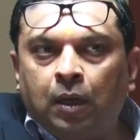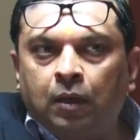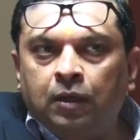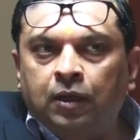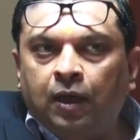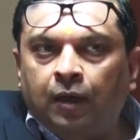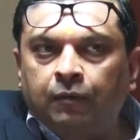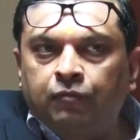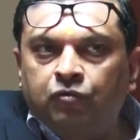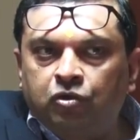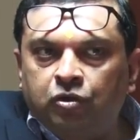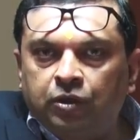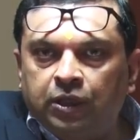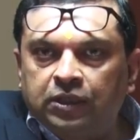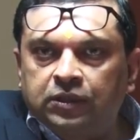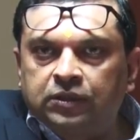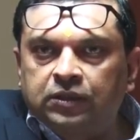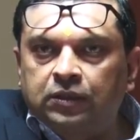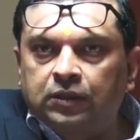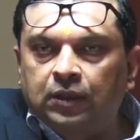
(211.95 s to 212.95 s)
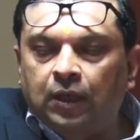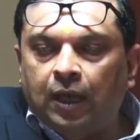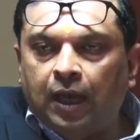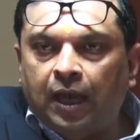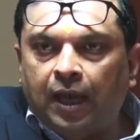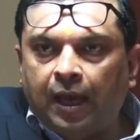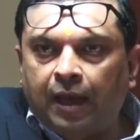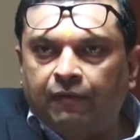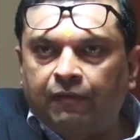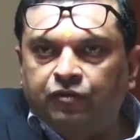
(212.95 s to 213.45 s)
countries
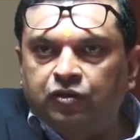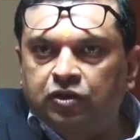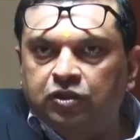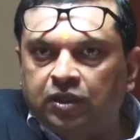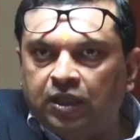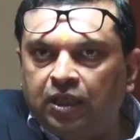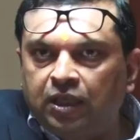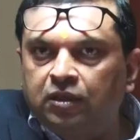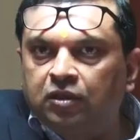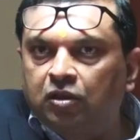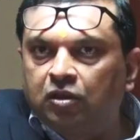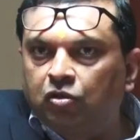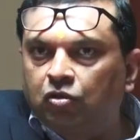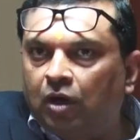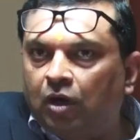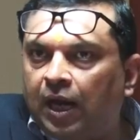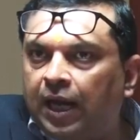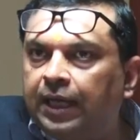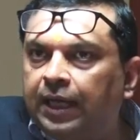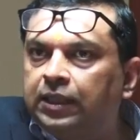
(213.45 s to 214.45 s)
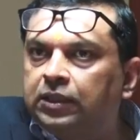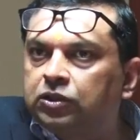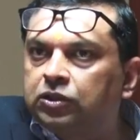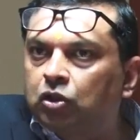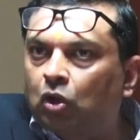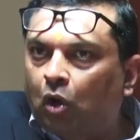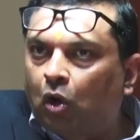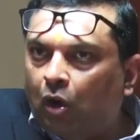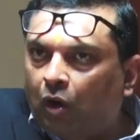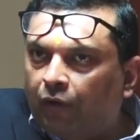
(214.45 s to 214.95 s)
have seen the rise
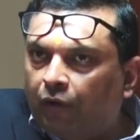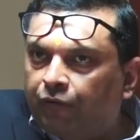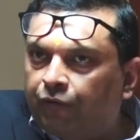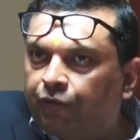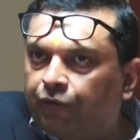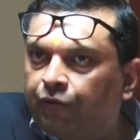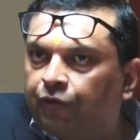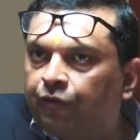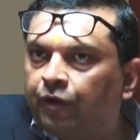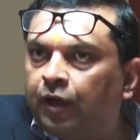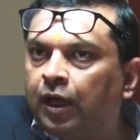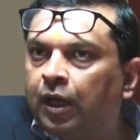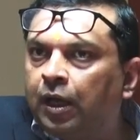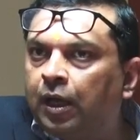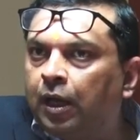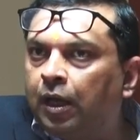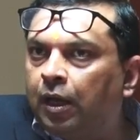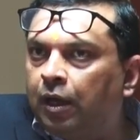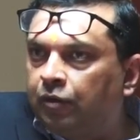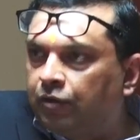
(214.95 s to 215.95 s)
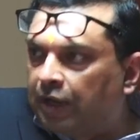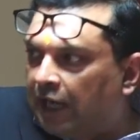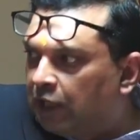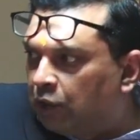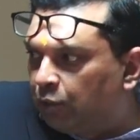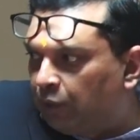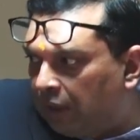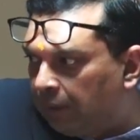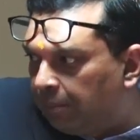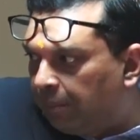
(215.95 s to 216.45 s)
of
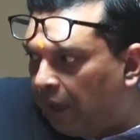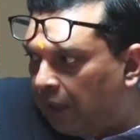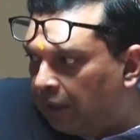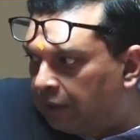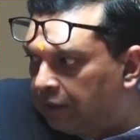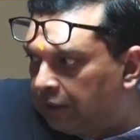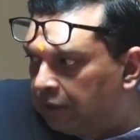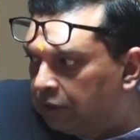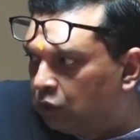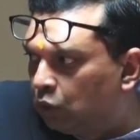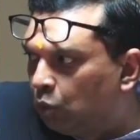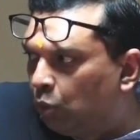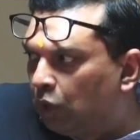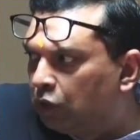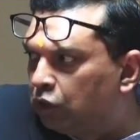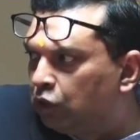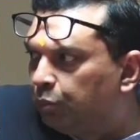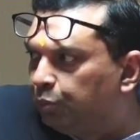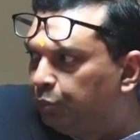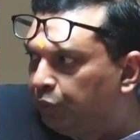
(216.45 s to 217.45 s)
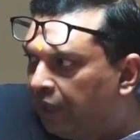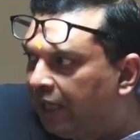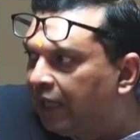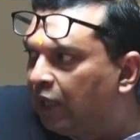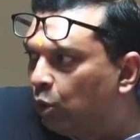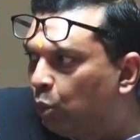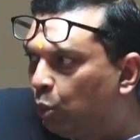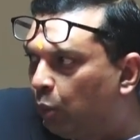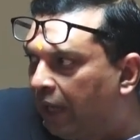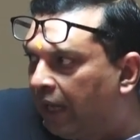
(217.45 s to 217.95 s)
right-wing parties who want to break
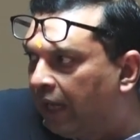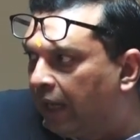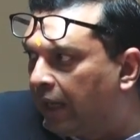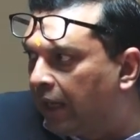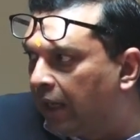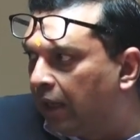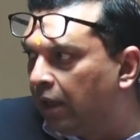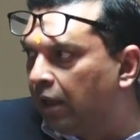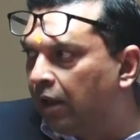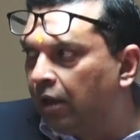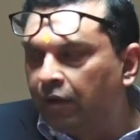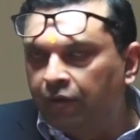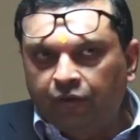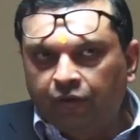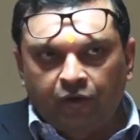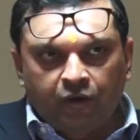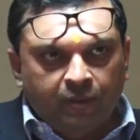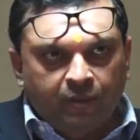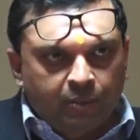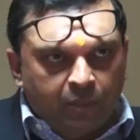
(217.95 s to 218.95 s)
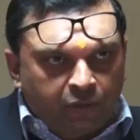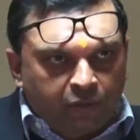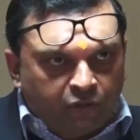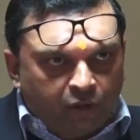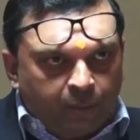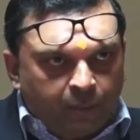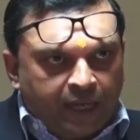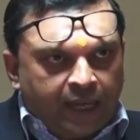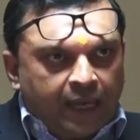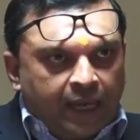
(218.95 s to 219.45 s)
away from
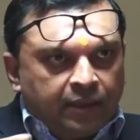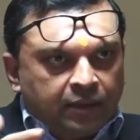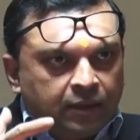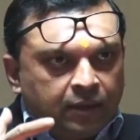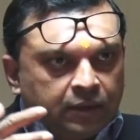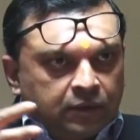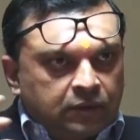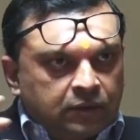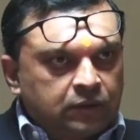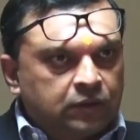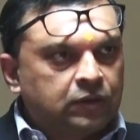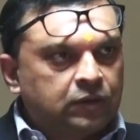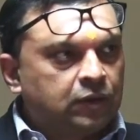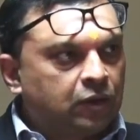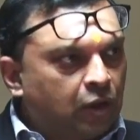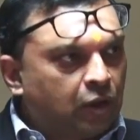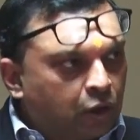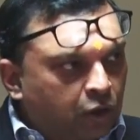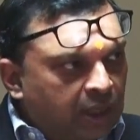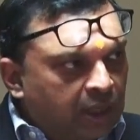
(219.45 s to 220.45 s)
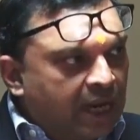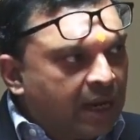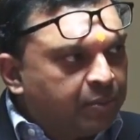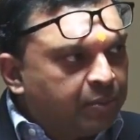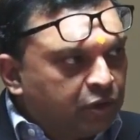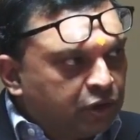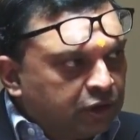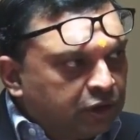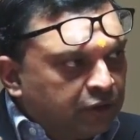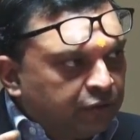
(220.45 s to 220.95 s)
again this
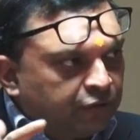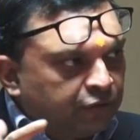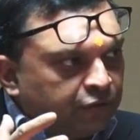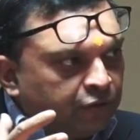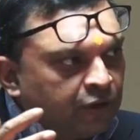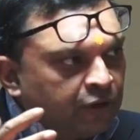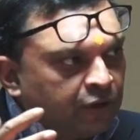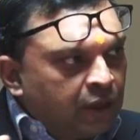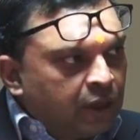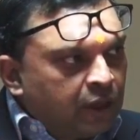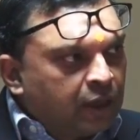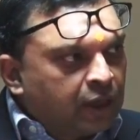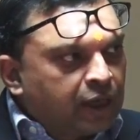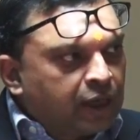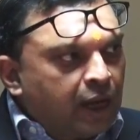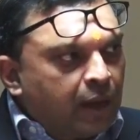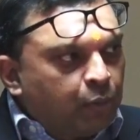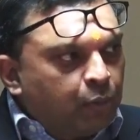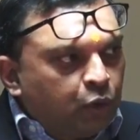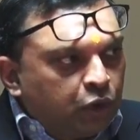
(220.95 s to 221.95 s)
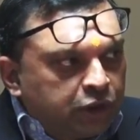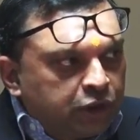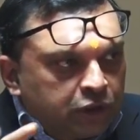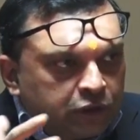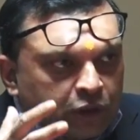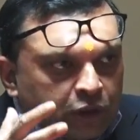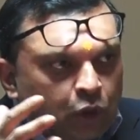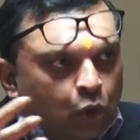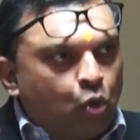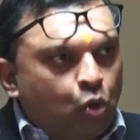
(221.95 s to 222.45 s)
collaborative club, which is
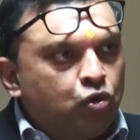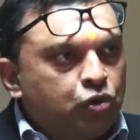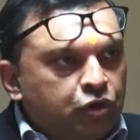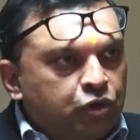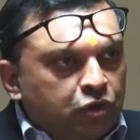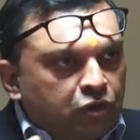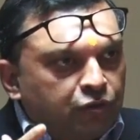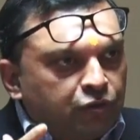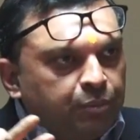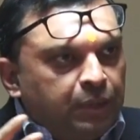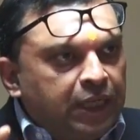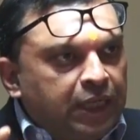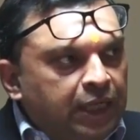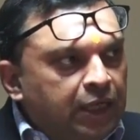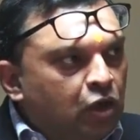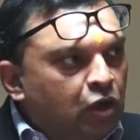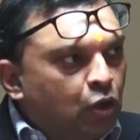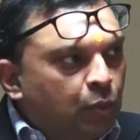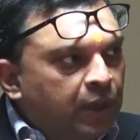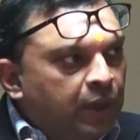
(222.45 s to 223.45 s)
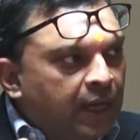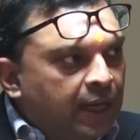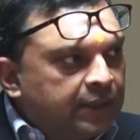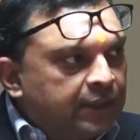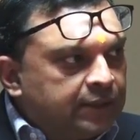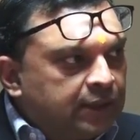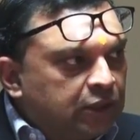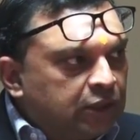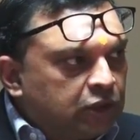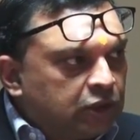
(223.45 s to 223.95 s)
their own sort of mini
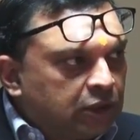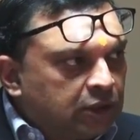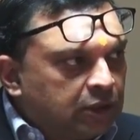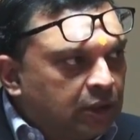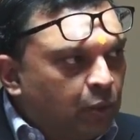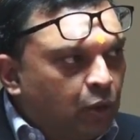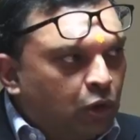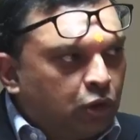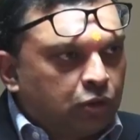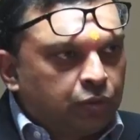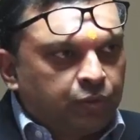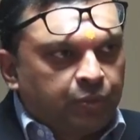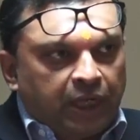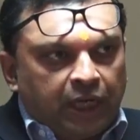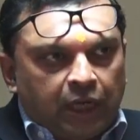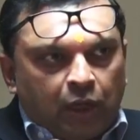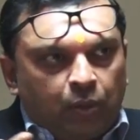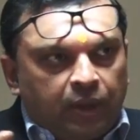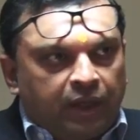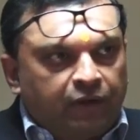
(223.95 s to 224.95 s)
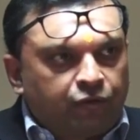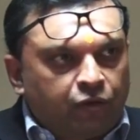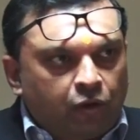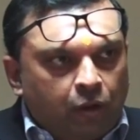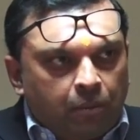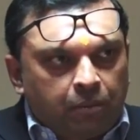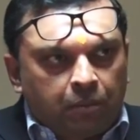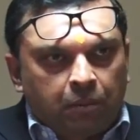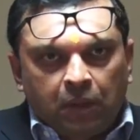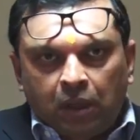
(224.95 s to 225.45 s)
globalization. They want to break away
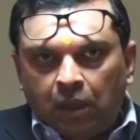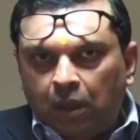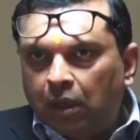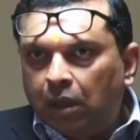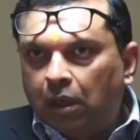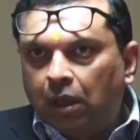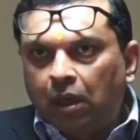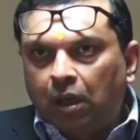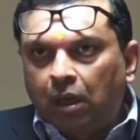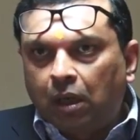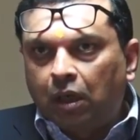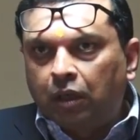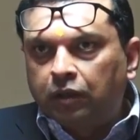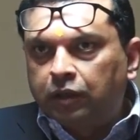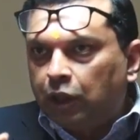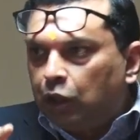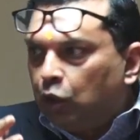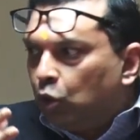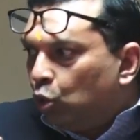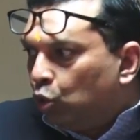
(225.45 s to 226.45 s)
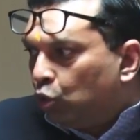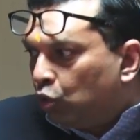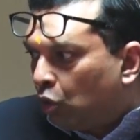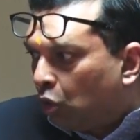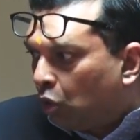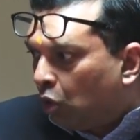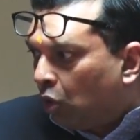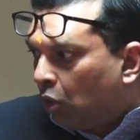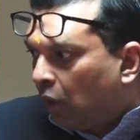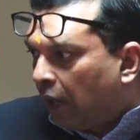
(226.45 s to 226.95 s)
from the
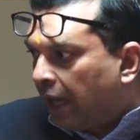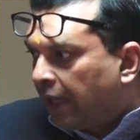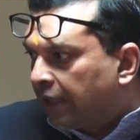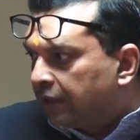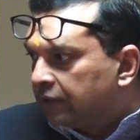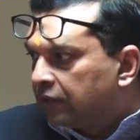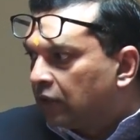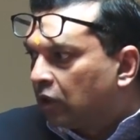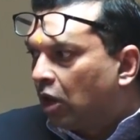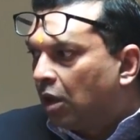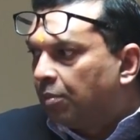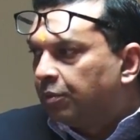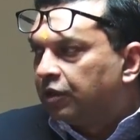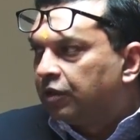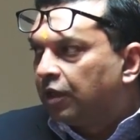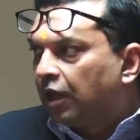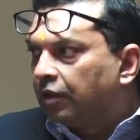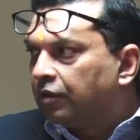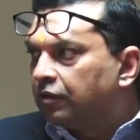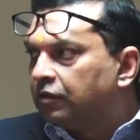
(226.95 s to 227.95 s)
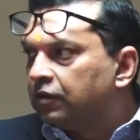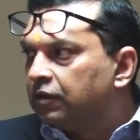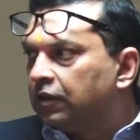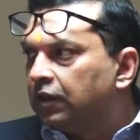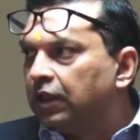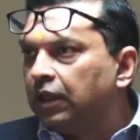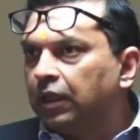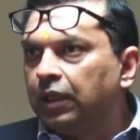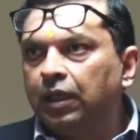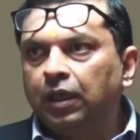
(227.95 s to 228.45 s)
euro as the common
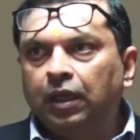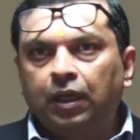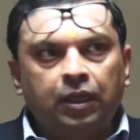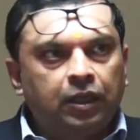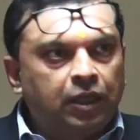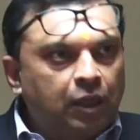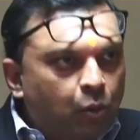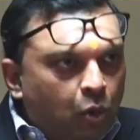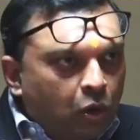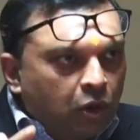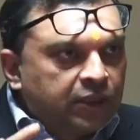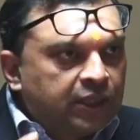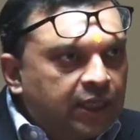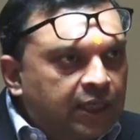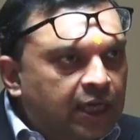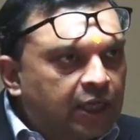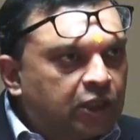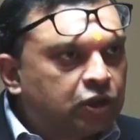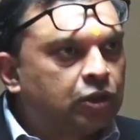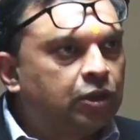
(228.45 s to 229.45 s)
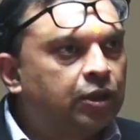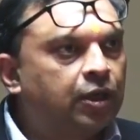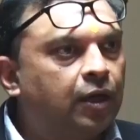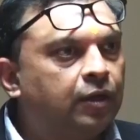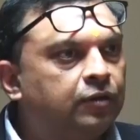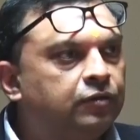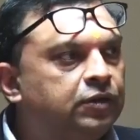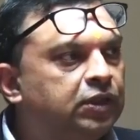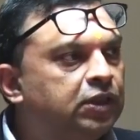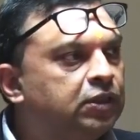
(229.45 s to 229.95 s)
currency. They want their national
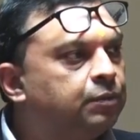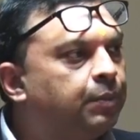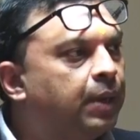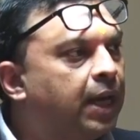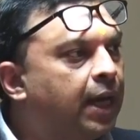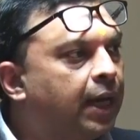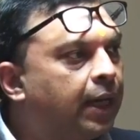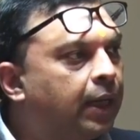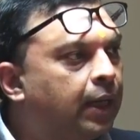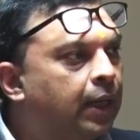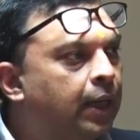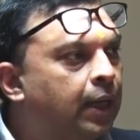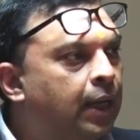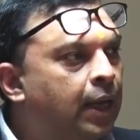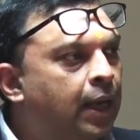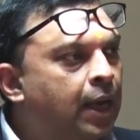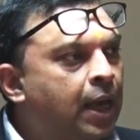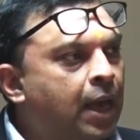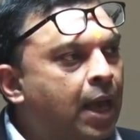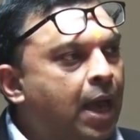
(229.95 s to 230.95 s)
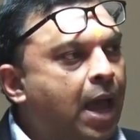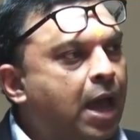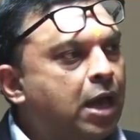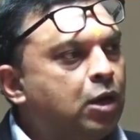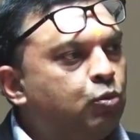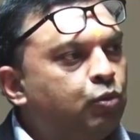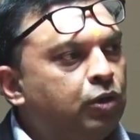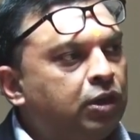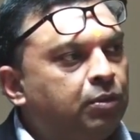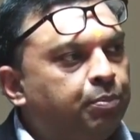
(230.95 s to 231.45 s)
currencies back.
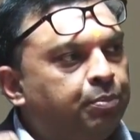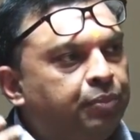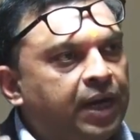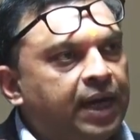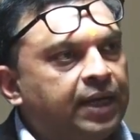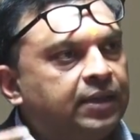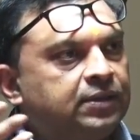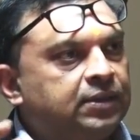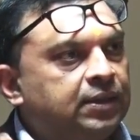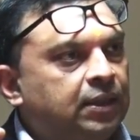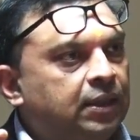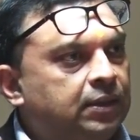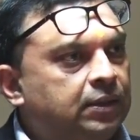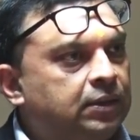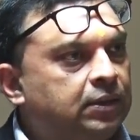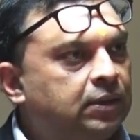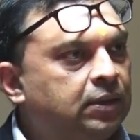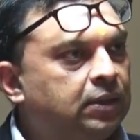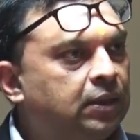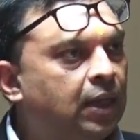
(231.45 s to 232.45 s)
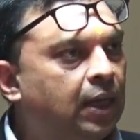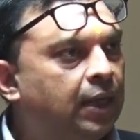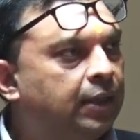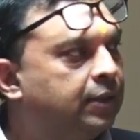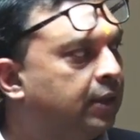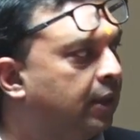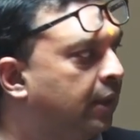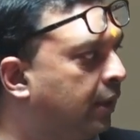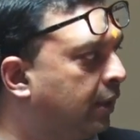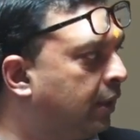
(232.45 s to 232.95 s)
And with Brexit, I
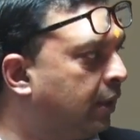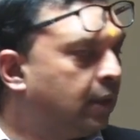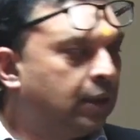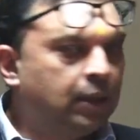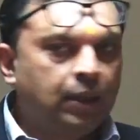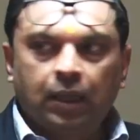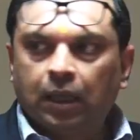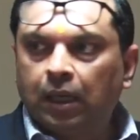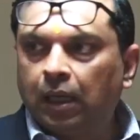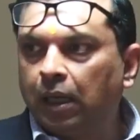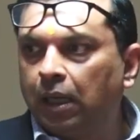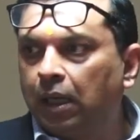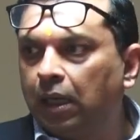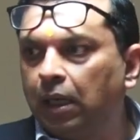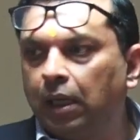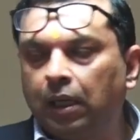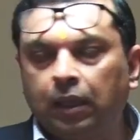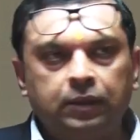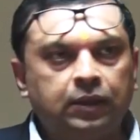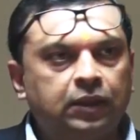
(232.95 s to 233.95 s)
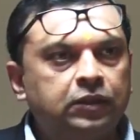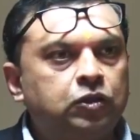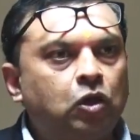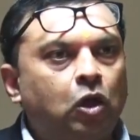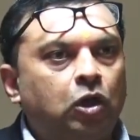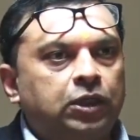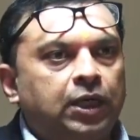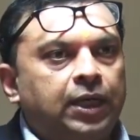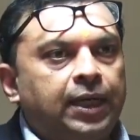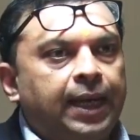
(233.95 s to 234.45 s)
think this
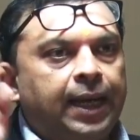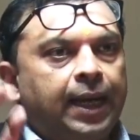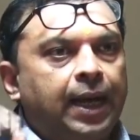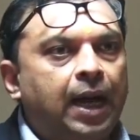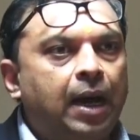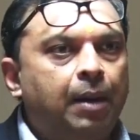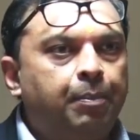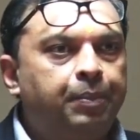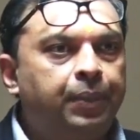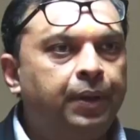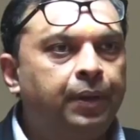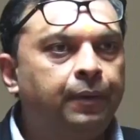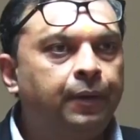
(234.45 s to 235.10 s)
got a leg up.